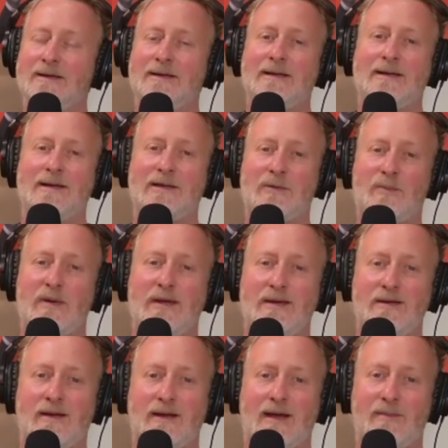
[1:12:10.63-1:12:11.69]
It's
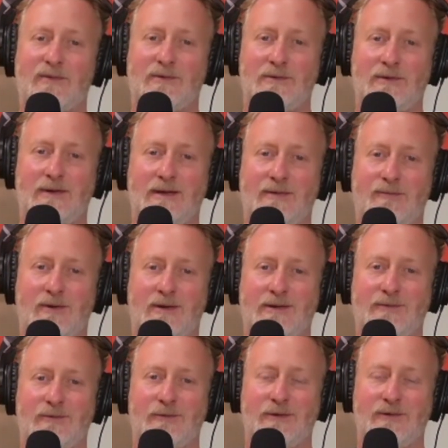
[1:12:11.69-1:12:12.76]
been absolutely
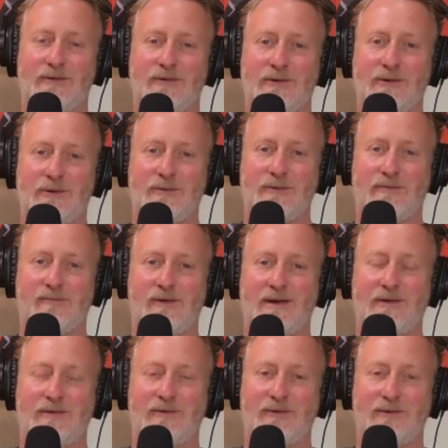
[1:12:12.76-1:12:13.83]
thrilling talking to you. I've
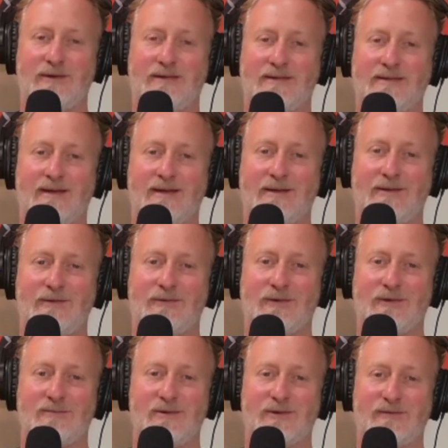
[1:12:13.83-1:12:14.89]
really enjoyed it. Thank you
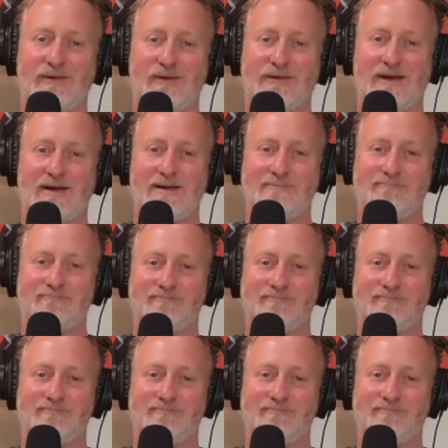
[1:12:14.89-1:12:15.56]
so much for your time.